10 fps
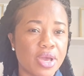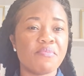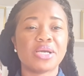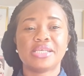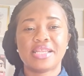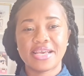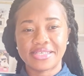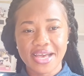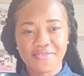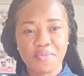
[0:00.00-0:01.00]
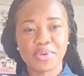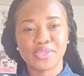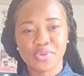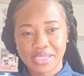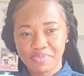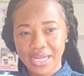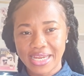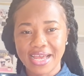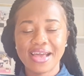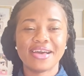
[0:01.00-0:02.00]
It makes it easier for me to
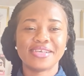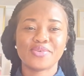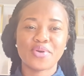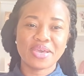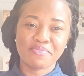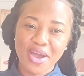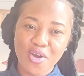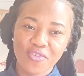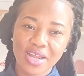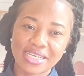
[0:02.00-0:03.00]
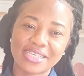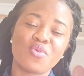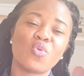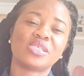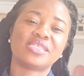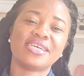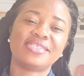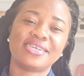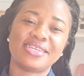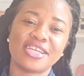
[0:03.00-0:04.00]
explain. So in my offer letter, it was
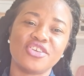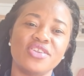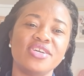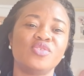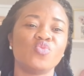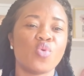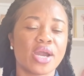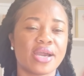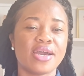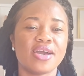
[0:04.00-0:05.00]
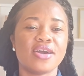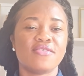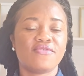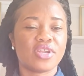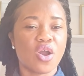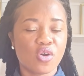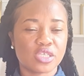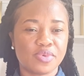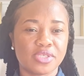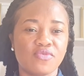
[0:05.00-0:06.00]
stated that you need to work for the
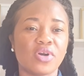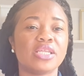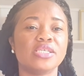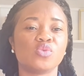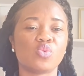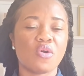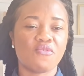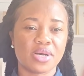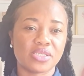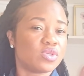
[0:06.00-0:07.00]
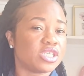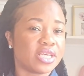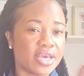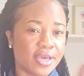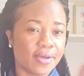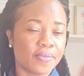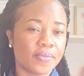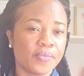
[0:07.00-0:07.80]
hospital for at least 12 months, which is a year.